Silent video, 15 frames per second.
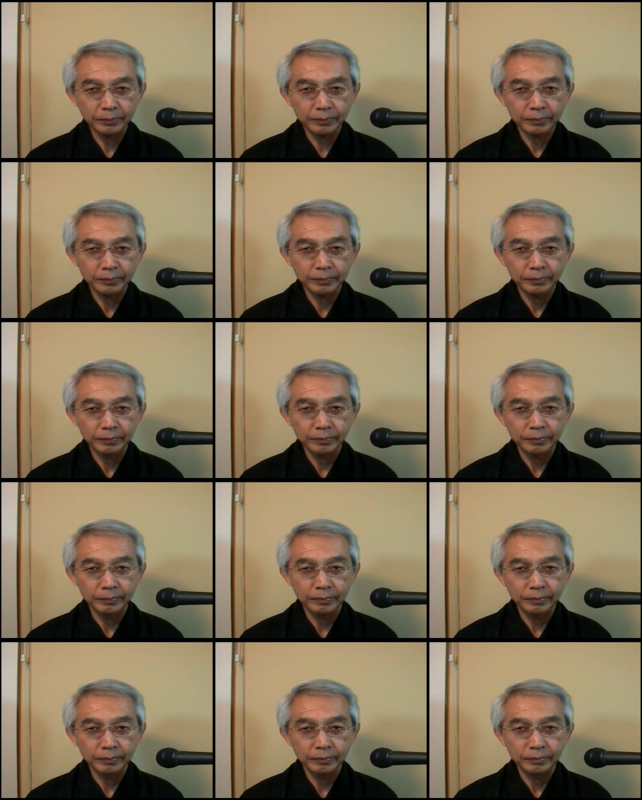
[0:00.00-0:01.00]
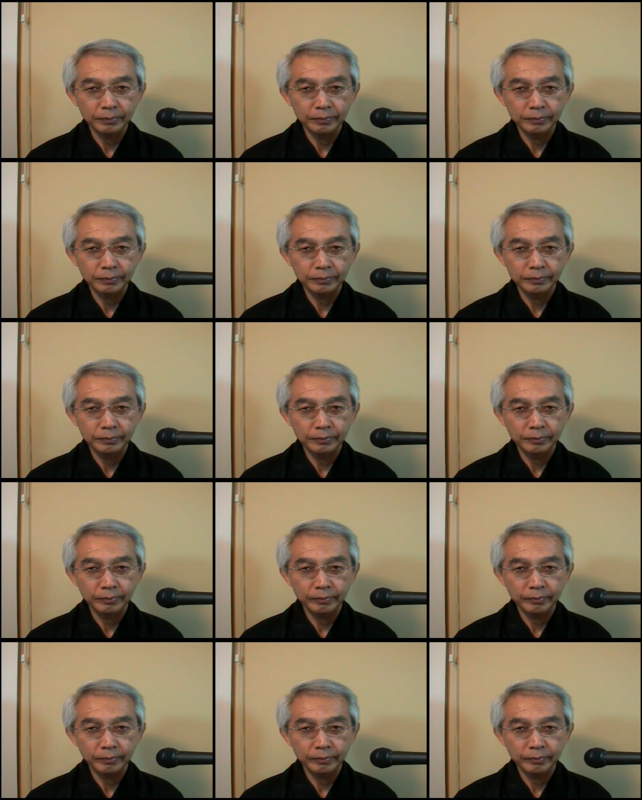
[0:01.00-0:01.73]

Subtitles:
[no speech]